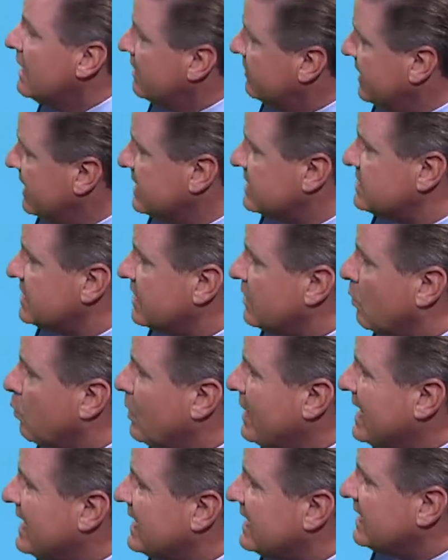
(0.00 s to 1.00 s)
Then it's in a
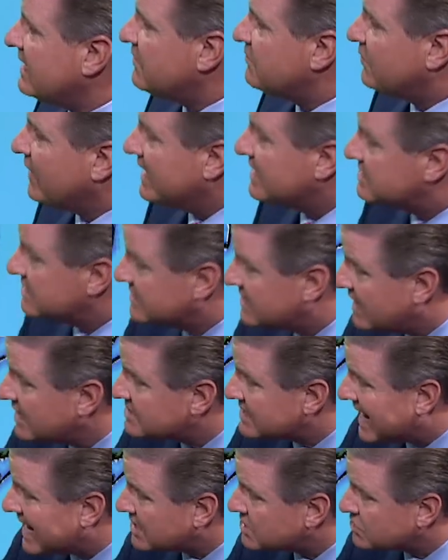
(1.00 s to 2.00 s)
weakening phase. It
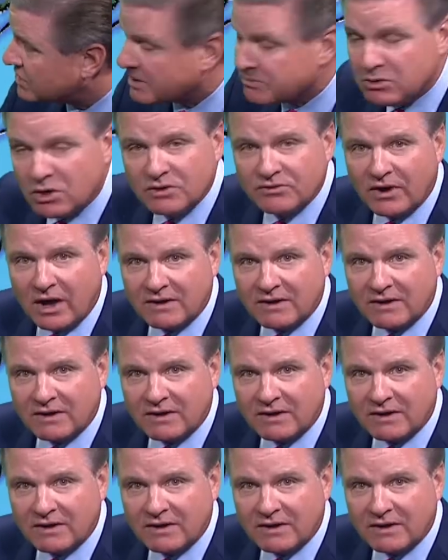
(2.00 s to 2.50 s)
does actually move